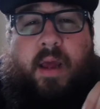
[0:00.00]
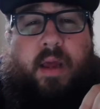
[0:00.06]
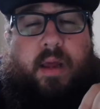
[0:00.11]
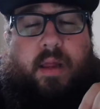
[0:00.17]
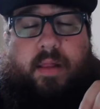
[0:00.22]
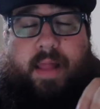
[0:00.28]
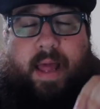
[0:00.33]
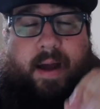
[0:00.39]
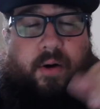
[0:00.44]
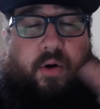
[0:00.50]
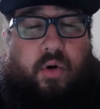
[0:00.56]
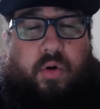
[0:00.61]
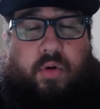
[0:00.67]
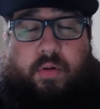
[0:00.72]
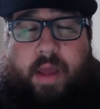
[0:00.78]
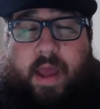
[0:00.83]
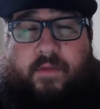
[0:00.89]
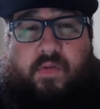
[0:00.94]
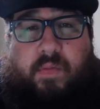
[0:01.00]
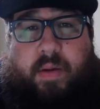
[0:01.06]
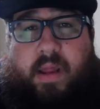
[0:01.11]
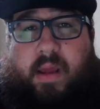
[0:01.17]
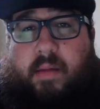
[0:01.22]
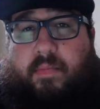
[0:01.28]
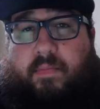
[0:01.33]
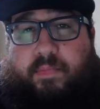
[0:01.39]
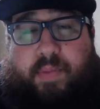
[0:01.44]
that whole
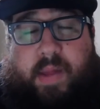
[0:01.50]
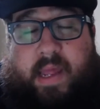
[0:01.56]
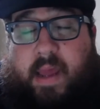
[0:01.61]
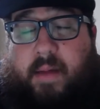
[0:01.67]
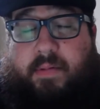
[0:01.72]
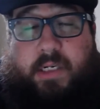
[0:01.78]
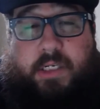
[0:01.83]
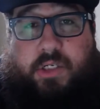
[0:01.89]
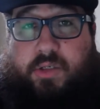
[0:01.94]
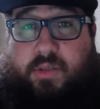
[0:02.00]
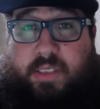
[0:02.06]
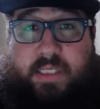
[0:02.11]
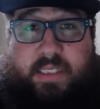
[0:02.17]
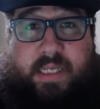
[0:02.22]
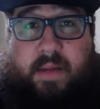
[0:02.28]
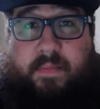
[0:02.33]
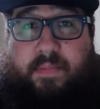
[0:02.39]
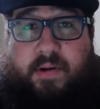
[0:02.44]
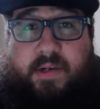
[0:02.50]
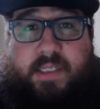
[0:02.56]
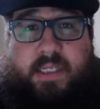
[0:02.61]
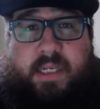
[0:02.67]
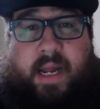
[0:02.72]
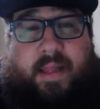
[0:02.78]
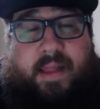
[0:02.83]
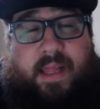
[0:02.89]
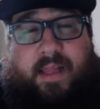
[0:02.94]
everybody being able to choose the same person.
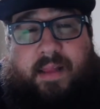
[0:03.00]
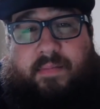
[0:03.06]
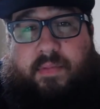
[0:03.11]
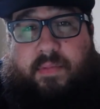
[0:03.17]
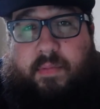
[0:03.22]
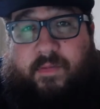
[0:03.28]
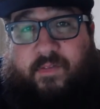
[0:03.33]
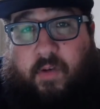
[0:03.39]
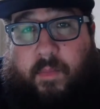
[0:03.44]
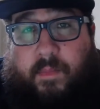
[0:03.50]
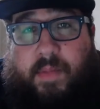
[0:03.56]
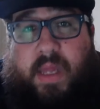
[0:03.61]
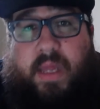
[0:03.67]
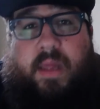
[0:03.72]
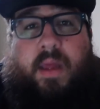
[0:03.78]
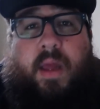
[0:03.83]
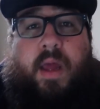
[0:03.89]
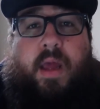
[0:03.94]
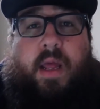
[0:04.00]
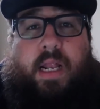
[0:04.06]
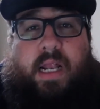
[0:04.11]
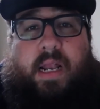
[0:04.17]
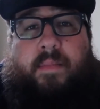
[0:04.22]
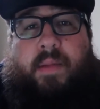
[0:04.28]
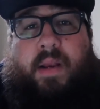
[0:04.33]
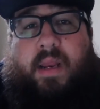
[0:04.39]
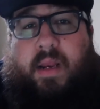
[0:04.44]
I think for me,
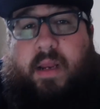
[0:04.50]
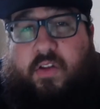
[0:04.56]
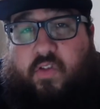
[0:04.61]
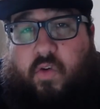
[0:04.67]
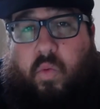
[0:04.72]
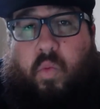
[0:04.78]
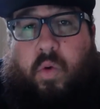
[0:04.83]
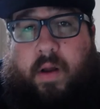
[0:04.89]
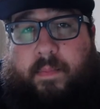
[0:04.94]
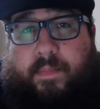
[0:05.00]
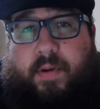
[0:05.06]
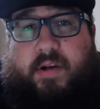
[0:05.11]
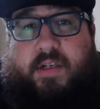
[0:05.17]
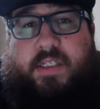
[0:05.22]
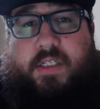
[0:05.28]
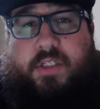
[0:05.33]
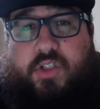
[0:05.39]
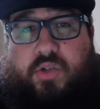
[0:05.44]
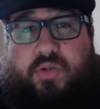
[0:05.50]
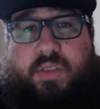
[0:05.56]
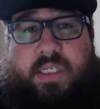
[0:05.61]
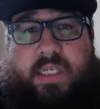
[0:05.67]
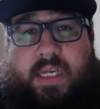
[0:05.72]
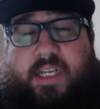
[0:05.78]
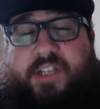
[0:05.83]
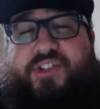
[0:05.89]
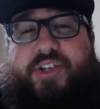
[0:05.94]
limiting it to one person
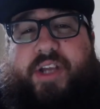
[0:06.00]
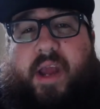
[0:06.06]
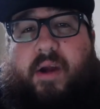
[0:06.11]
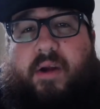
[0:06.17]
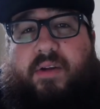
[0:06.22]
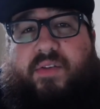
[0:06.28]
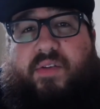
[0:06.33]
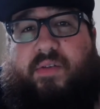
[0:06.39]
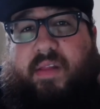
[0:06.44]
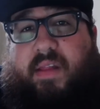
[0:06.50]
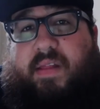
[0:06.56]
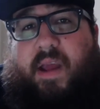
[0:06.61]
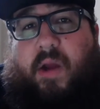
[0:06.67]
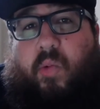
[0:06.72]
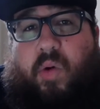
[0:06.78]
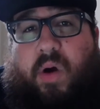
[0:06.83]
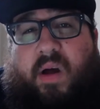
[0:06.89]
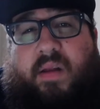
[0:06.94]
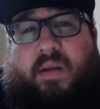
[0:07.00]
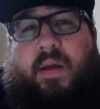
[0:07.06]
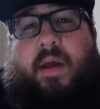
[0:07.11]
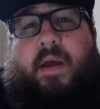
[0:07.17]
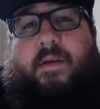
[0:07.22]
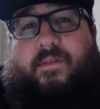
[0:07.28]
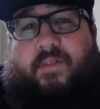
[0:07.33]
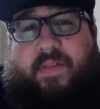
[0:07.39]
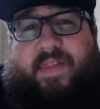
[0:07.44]
choosing each character that they want
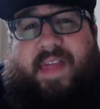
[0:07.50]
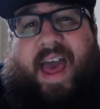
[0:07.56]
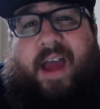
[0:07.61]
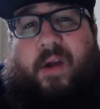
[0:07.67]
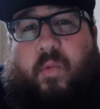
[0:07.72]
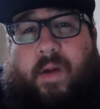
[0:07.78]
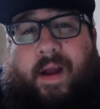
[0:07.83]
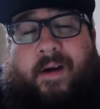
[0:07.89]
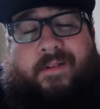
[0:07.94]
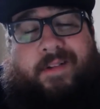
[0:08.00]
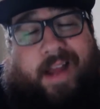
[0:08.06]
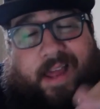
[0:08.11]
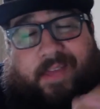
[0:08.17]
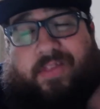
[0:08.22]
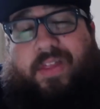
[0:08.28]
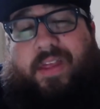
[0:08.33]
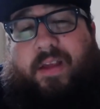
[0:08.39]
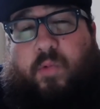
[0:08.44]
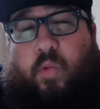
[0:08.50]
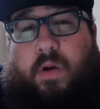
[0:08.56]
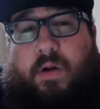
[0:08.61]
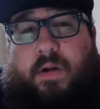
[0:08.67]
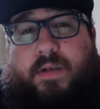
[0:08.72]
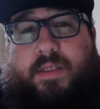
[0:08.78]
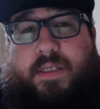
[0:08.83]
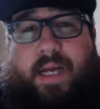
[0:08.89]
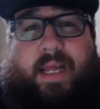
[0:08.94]
for that round, I think
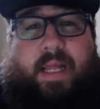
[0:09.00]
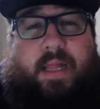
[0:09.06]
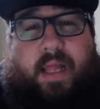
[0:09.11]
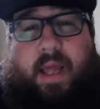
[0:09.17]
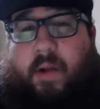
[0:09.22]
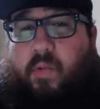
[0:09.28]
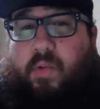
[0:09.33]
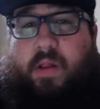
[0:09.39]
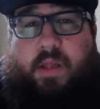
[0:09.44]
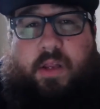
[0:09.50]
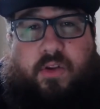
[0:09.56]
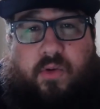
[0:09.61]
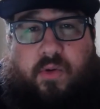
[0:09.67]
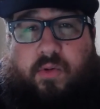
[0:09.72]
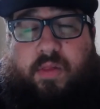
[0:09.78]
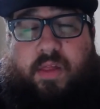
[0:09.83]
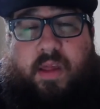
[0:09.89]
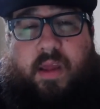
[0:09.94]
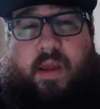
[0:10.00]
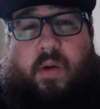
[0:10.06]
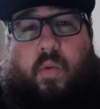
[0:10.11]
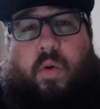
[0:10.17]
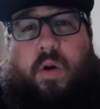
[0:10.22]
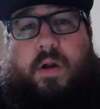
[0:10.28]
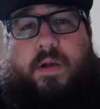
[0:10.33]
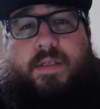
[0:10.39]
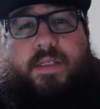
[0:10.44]
works. I really do think it
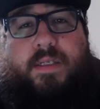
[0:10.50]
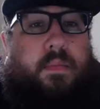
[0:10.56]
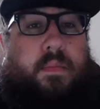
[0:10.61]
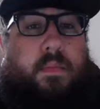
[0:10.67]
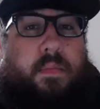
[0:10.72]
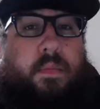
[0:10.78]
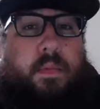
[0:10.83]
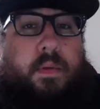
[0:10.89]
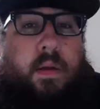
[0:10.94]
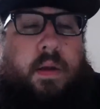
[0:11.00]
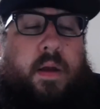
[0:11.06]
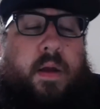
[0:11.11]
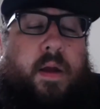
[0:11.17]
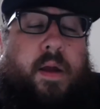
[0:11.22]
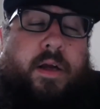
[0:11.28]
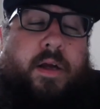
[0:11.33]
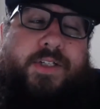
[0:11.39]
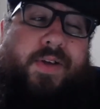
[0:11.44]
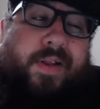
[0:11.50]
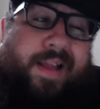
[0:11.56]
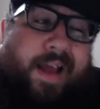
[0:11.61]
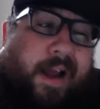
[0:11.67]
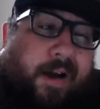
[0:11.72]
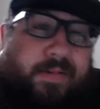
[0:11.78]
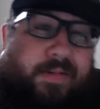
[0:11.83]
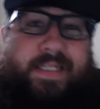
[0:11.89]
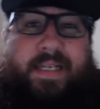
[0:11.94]
works. So like
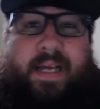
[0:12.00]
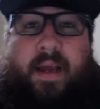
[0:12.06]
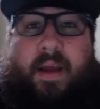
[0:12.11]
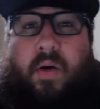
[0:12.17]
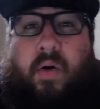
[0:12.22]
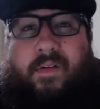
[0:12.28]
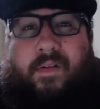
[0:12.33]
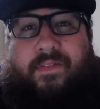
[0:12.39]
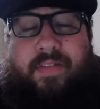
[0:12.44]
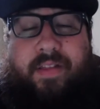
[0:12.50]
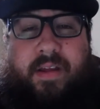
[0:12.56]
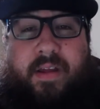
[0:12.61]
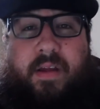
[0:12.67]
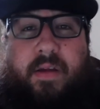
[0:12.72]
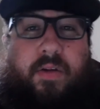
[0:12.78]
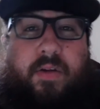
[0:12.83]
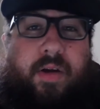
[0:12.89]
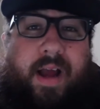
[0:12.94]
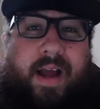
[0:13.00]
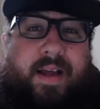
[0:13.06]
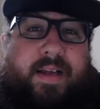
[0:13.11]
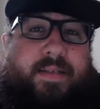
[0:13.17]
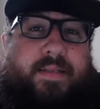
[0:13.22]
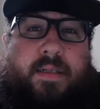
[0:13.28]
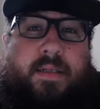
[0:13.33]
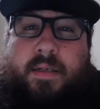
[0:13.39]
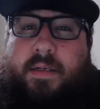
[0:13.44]
I was saying, hopefully you
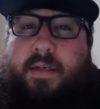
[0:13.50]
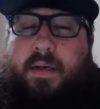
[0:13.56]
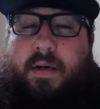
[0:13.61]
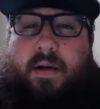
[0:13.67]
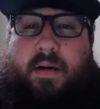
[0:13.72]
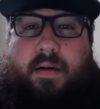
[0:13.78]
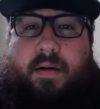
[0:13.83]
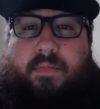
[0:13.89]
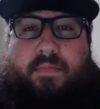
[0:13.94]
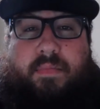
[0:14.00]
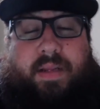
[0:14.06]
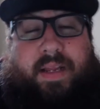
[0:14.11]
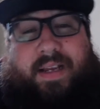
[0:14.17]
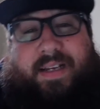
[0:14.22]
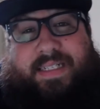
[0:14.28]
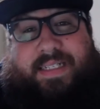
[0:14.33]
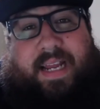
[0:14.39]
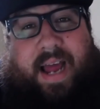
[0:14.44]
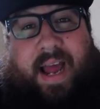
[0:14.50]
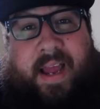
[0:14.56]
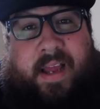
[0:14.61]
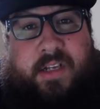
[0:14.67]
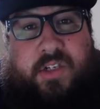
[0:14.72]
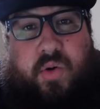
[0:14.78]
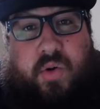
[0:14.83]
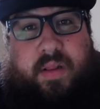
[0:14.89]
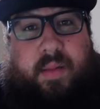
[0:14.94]
guys, like I said, I
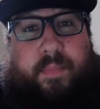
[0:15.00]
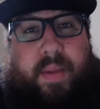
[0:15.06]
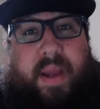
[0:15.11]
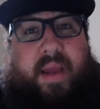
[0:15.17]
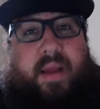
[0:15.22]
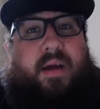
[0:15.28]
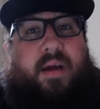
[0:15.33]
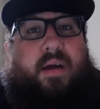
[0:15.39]
enjoyed the beta.